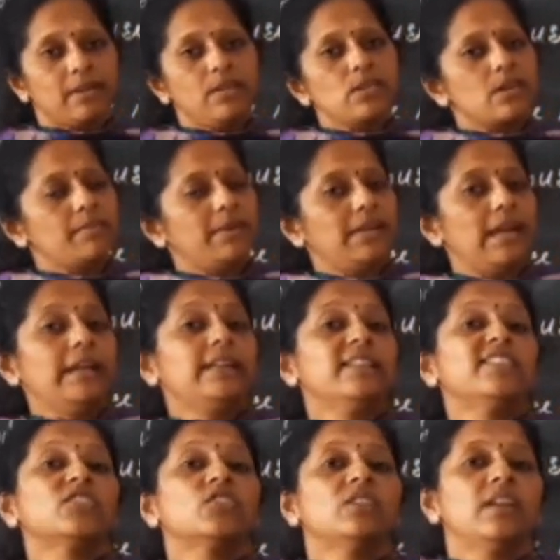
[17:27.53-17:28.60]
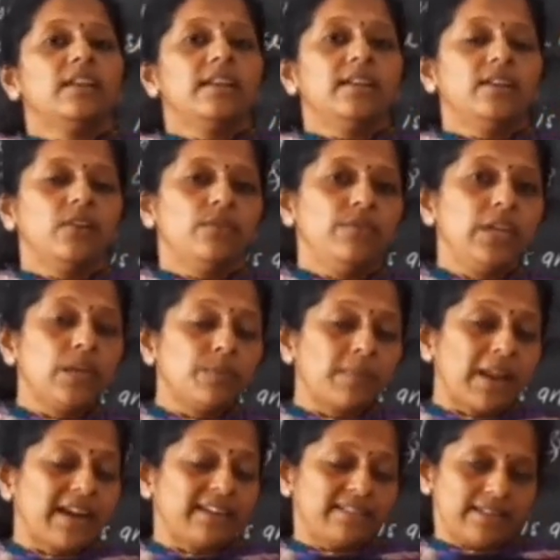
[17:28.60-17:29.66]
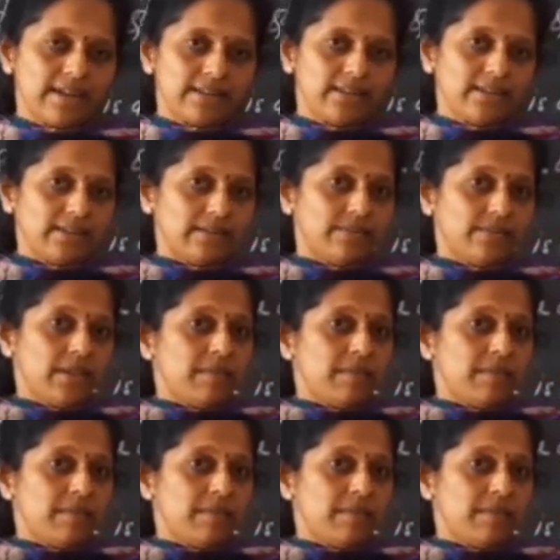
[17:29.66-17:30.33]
in some area it is weak plants are there